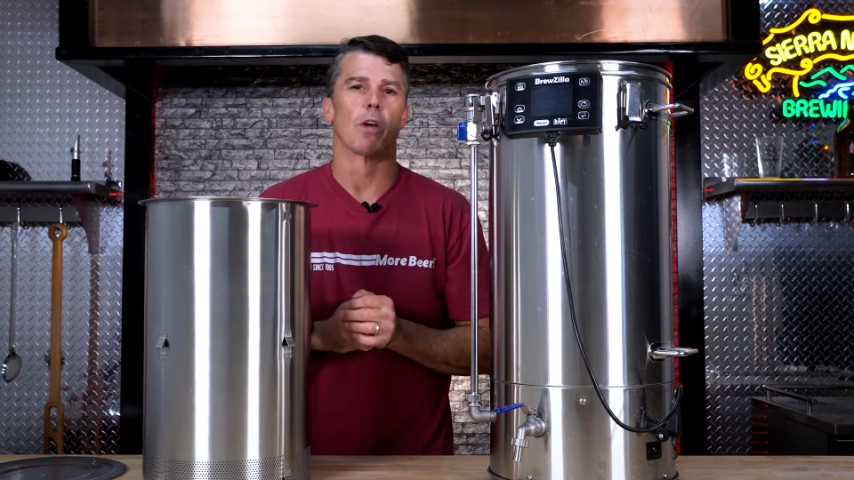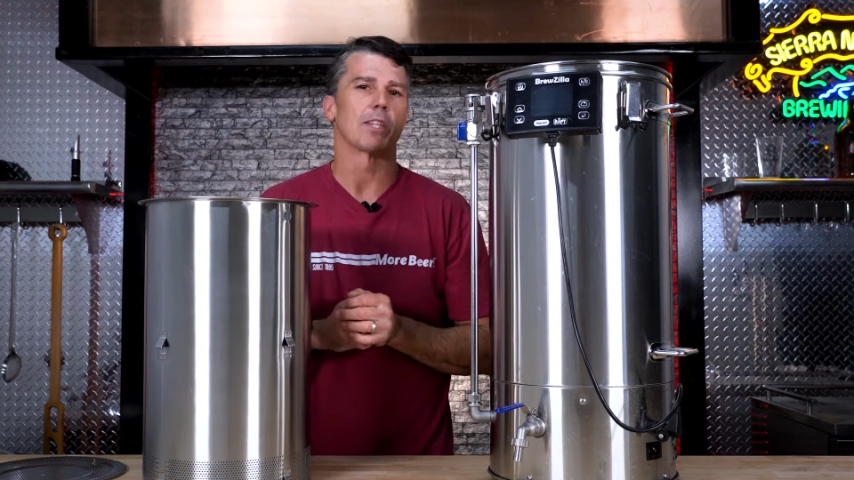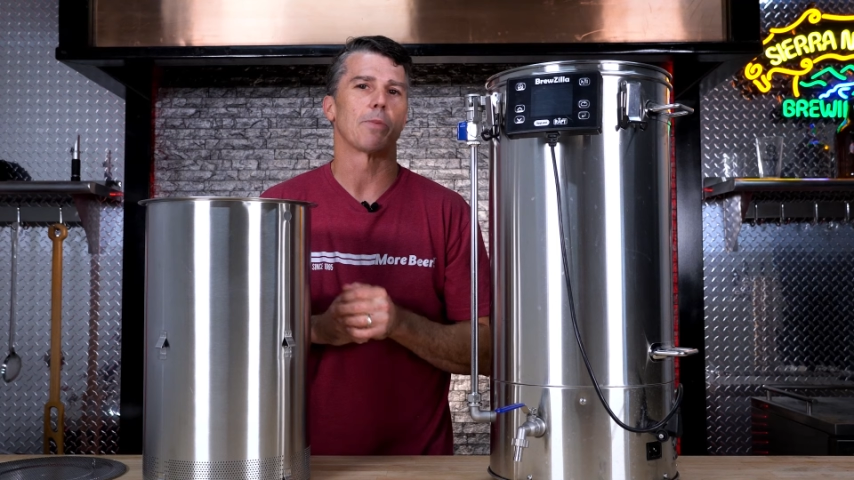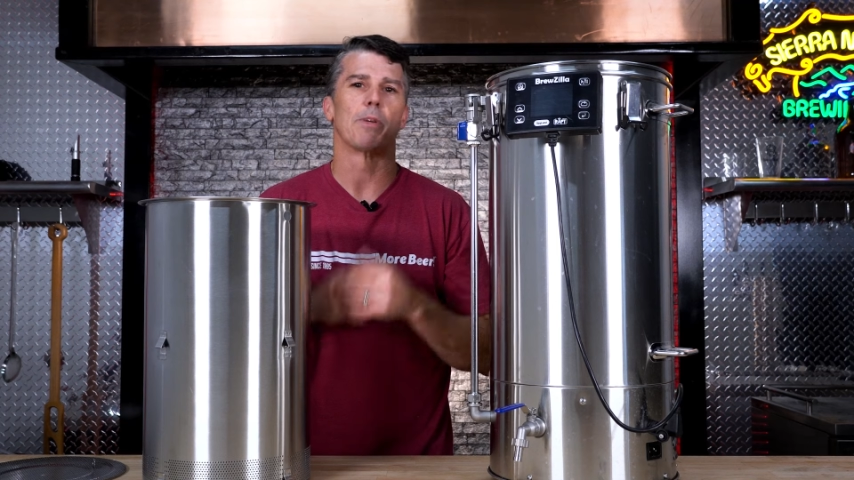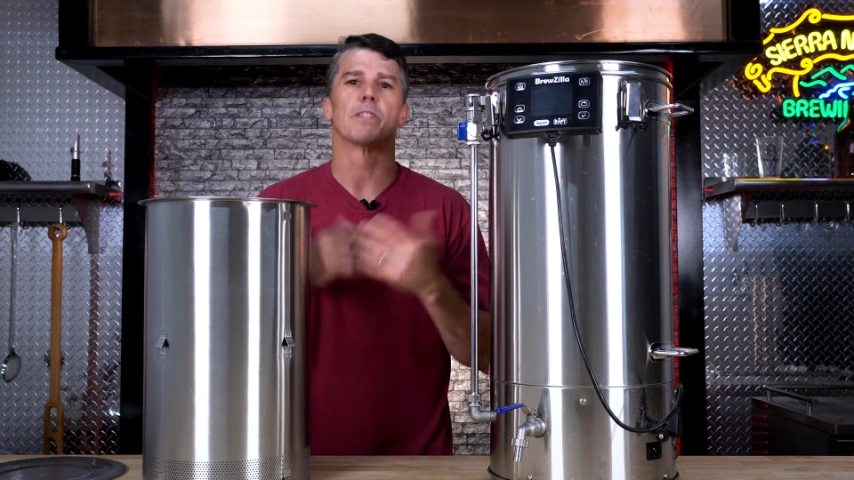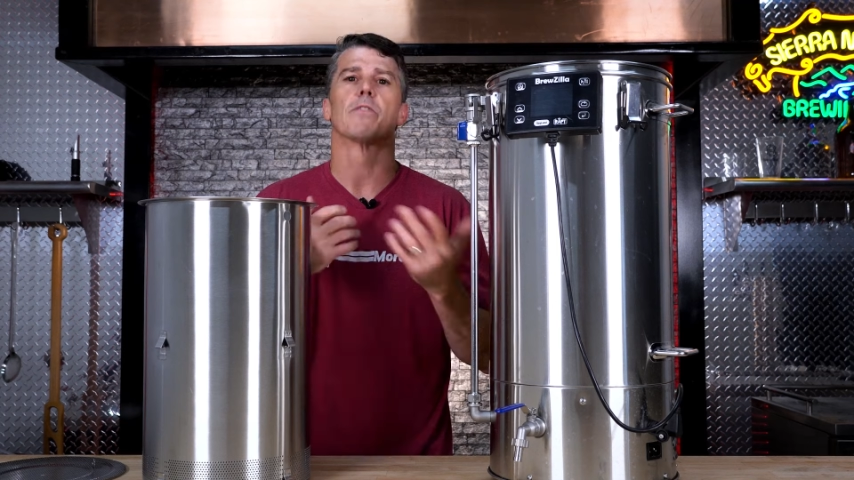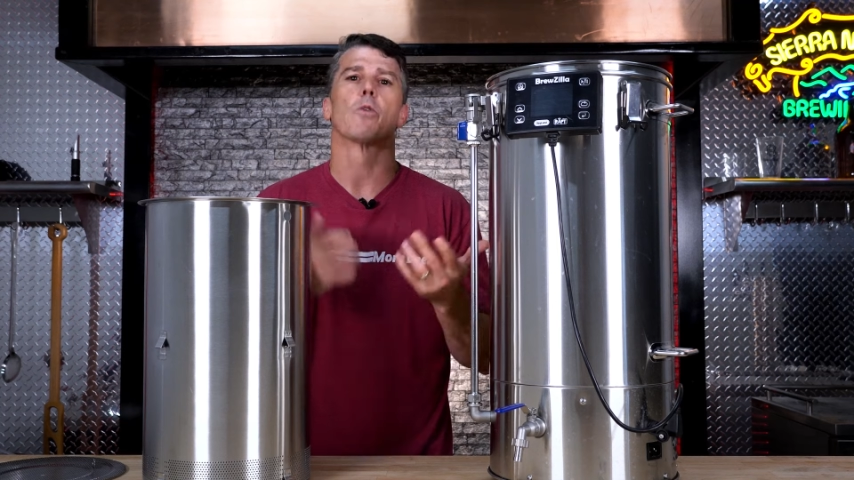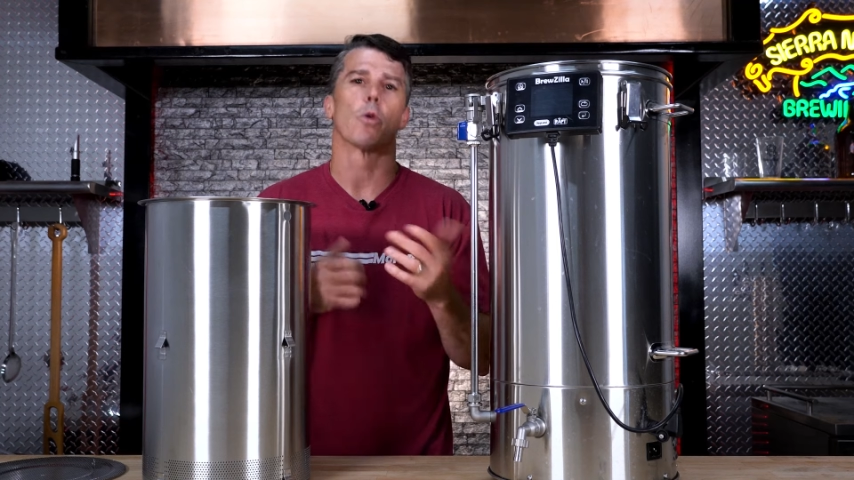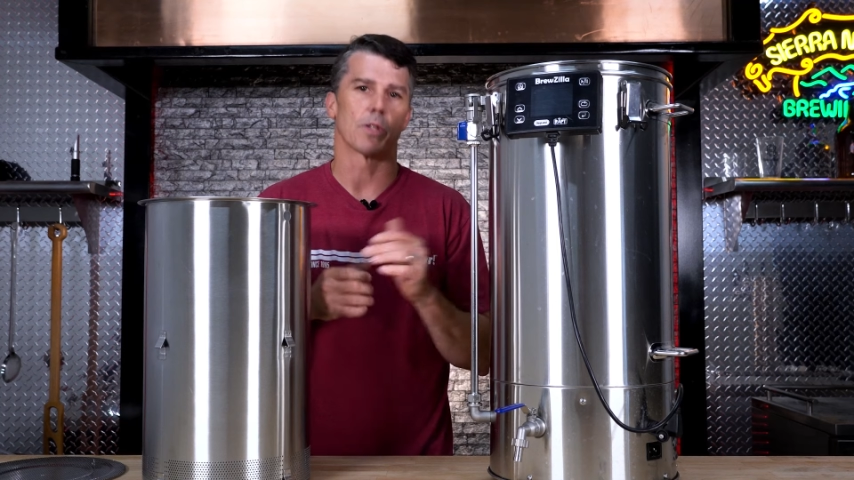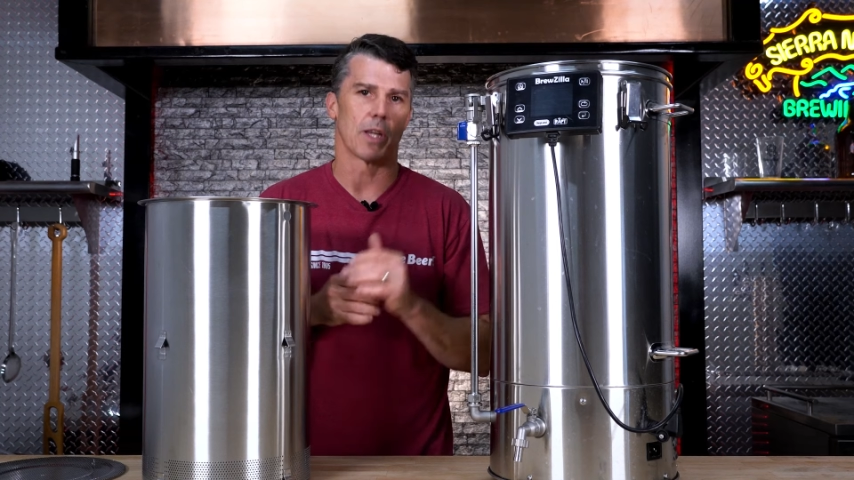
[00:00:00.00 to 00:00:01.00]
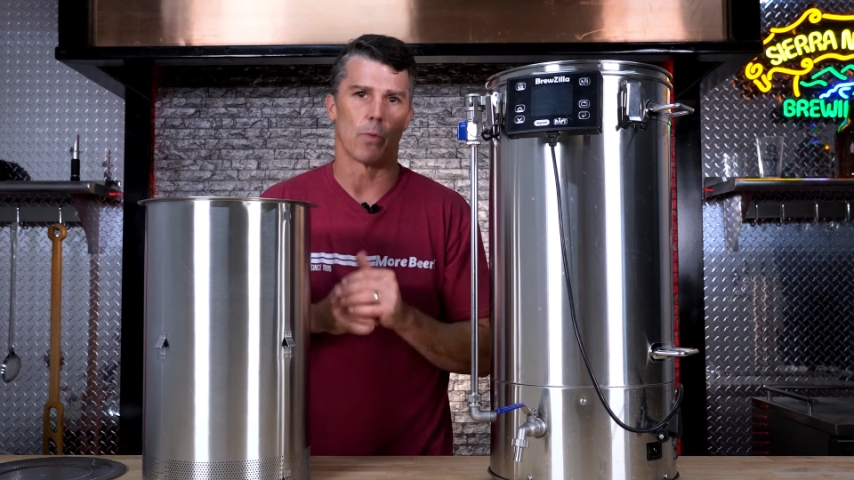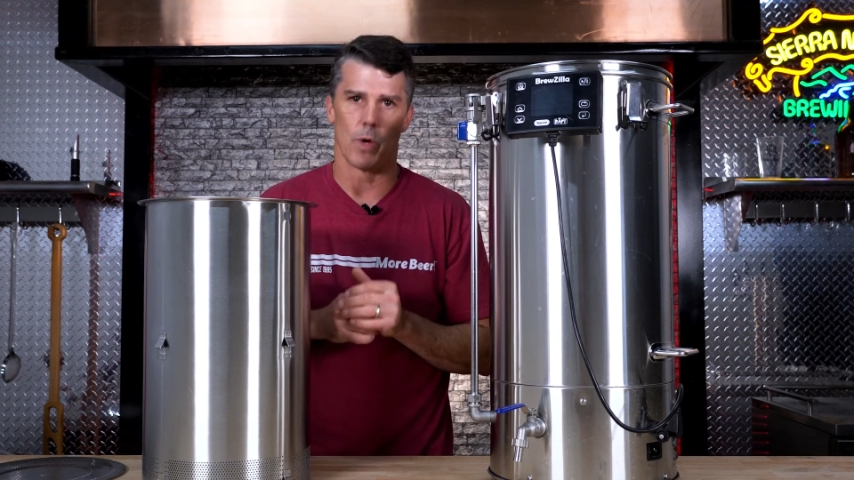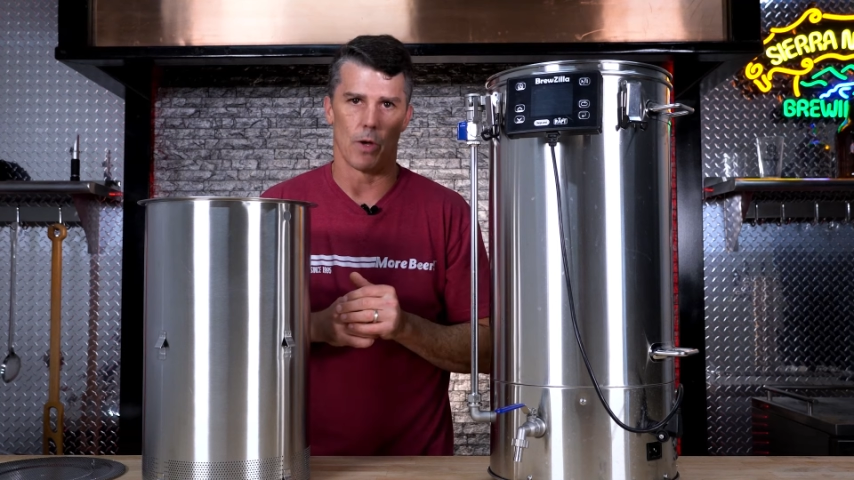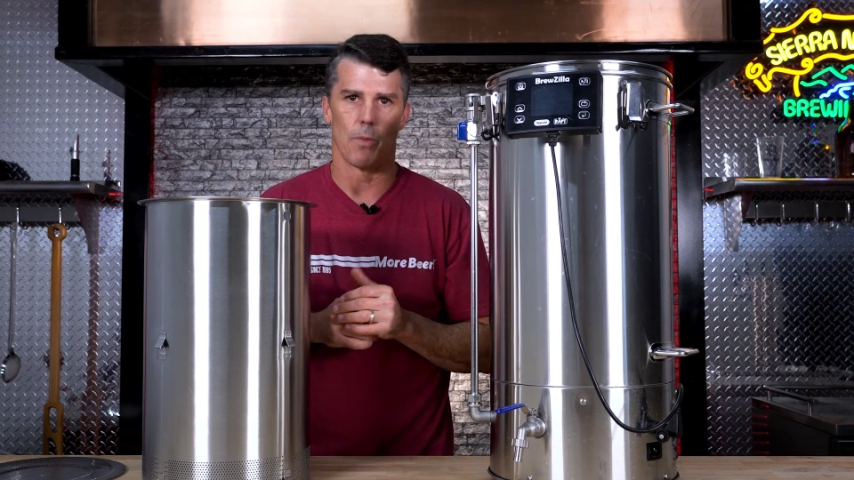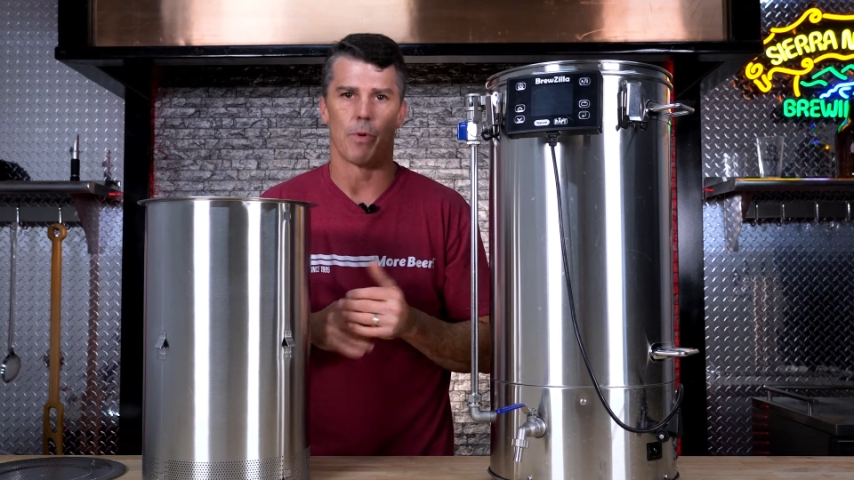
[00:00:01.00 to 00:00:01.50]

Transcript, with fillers: recipes, of course I will,